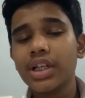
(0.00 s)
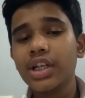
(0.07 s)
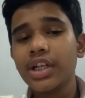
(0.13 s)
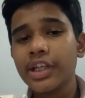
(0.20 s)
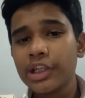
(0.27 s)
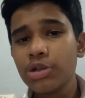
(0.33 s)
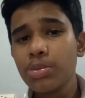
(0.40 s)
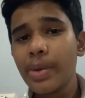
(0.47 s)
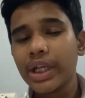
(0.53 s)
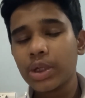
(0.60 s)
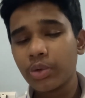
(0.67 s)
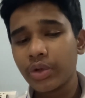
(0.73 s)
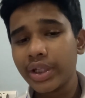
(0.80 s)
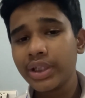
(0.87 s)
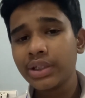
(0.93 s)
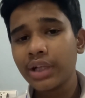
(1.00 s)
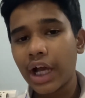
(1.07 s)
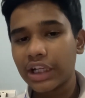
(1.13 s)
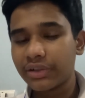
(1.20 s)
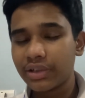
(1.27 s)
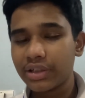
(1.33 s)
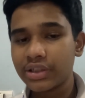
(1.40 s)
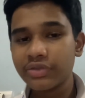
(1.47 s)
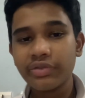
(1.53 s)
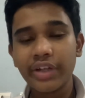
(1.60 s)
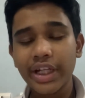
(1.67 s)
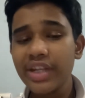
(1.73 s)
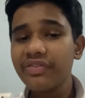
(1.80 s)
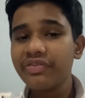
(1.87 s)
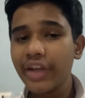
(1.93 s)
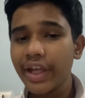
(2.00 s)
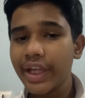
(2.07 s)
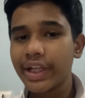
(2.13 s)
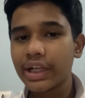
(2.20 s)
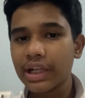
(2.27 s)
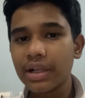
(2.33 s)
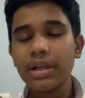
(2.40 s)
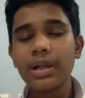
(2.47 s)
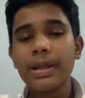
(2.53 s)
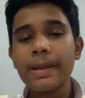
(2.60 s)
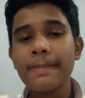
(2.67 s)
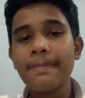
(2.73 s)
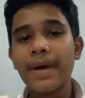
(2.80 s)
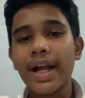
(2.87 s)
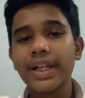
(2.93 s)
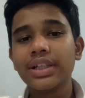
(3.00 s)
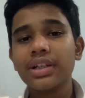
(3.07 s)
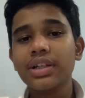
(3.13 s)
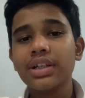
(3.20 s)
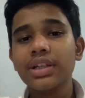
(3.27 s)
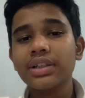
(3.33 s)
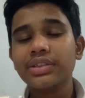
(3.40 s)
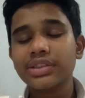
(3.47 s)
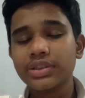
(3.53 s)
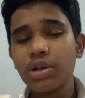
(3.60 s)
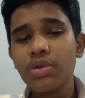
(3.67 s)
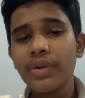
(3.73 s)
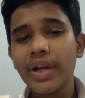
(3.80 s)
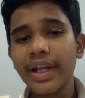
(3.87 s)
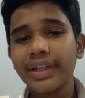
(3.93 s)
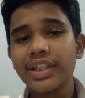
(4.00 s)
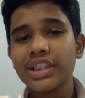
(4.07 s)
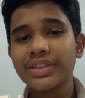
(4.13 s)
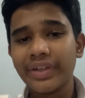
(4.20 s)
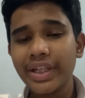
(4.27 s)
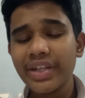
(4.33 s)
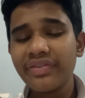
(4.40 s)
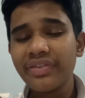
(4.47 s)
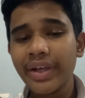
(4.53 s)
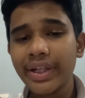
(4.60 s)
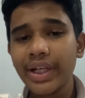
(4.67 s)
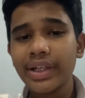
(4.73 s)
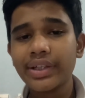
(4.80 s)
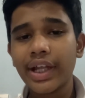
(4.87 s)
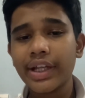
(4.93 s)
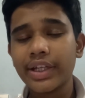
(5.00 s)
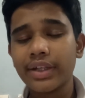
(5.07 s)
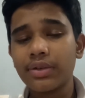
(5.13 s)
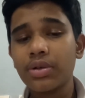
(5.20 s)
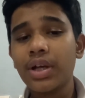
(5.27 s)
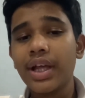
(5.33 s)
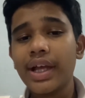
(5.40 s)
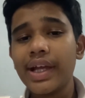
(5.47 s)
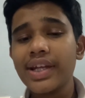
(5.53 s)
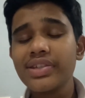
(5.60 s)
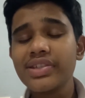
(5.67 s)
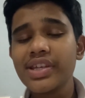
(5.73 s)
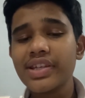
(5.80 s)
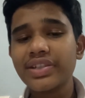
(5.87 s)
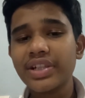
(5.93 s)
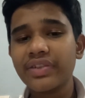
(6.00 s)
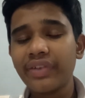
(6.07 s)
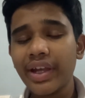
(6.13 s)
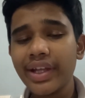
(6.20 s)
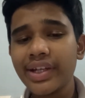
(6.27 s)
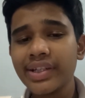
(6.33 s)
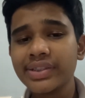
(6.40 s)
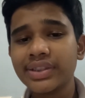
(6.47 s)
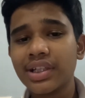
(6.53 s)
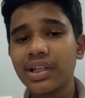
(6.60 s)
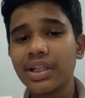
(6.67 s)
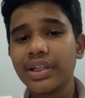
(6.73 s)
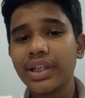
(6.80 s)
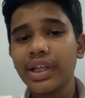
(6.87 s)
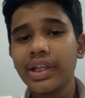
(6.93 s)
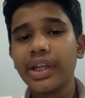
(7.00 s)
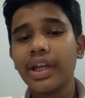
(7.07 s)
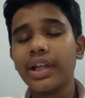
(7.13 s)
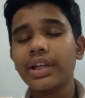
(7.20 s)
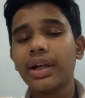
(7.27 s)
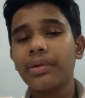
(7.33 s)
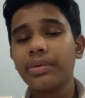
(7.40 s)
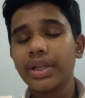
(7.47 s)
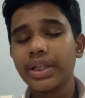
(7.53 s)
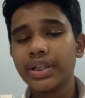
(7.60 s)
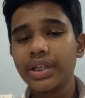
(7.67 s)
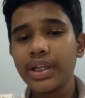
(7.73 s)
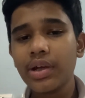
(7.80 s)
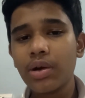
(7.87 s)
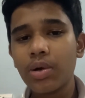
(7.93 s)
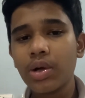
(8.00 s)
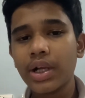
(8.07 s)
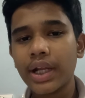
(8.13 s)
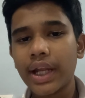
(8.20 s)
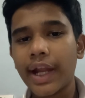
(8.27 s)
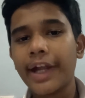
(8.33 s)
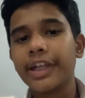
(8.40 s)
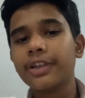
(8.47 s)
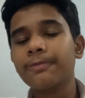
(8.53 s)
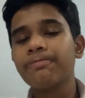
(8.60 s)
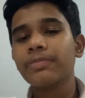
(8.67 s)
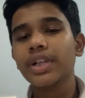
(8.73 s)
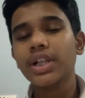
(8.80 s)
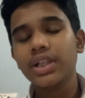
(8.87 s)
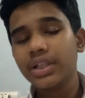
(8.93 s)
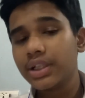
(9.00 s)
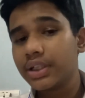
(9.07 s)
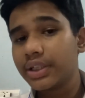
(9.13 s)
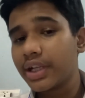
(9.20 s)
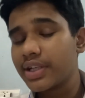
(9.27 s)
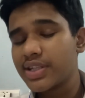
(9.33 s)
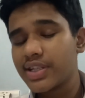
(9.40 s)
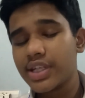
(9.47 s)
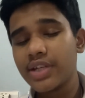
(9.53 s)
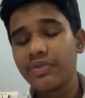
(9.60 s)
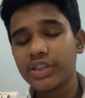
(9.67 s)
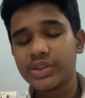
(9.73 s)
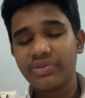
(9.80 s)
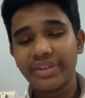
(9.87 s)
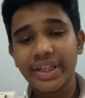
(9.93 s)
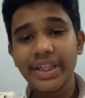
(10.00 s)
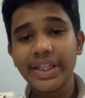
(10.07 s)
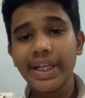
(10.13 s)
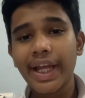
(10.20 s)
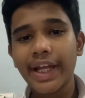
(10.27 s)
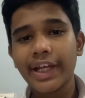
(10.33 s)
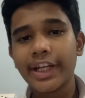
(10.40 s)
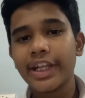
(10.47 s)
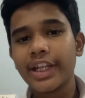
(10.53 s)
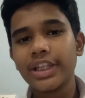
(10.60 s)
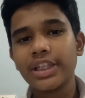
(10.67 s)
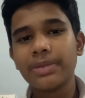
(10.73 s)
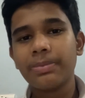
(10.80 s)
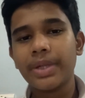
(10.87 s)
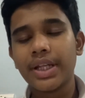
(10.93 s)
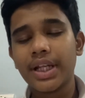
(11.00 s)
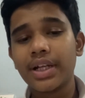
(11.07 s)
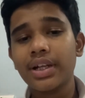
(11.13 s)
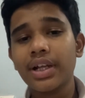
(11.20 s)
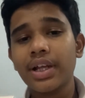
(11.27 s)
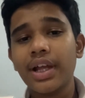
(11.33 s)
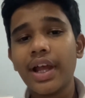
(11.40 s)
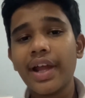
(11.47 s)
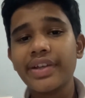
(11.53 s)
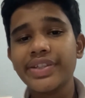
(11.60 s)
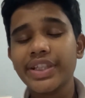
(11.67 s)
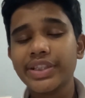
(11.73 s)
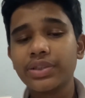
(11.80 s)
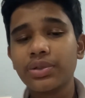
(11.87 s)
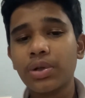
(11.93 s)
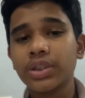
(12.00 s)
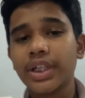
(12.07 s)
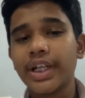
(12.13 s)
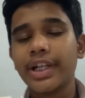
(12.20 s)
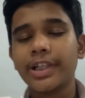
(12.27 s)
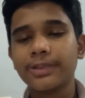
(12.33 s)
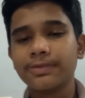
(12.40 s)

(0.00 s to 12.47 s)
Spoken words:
"You, my queen, are very fair, but Snow White is very fairer than you, and she is the fairest girl in the kingdom, in the whole land." Then she was very angry at the mirror, and she scolded it.